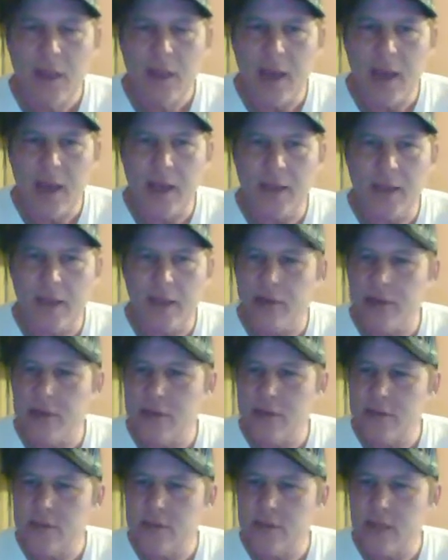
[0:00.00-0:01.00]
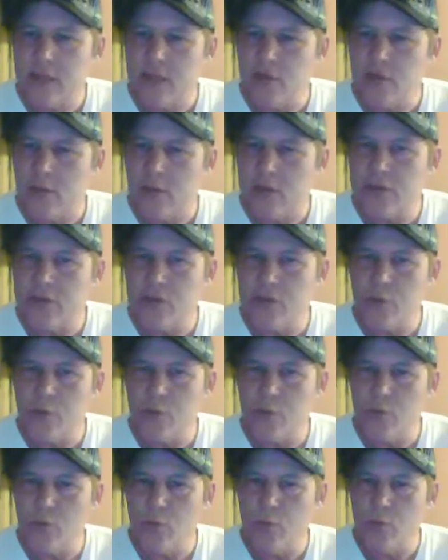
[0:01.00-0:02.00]
And they're going to schedule us
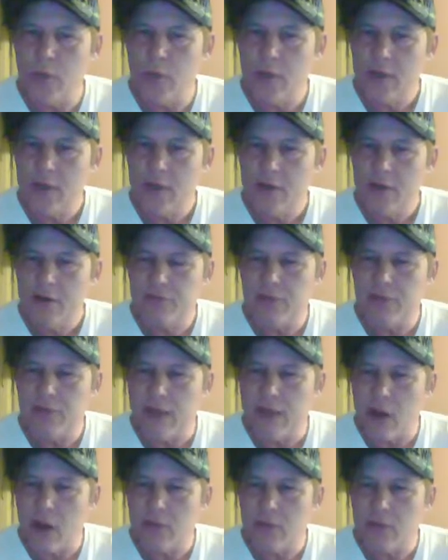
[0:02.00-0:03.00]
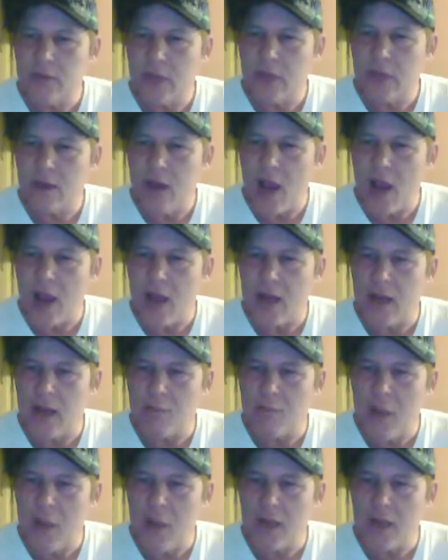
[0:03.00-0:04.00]
to fly out there
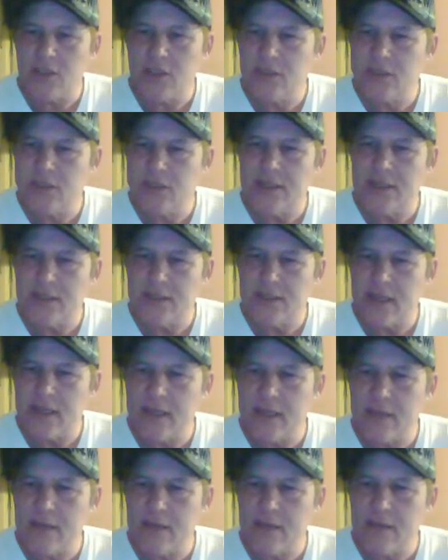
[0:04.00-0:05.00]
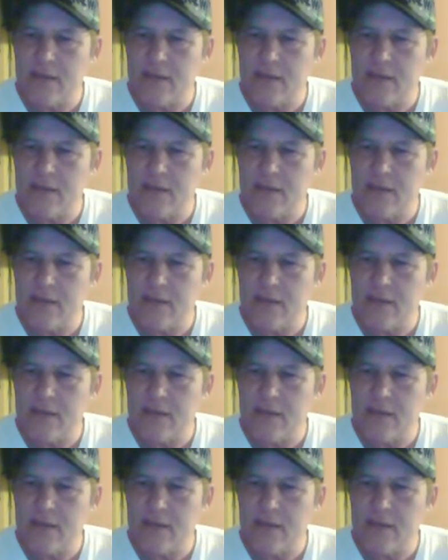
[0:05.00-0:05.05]
on March 16th.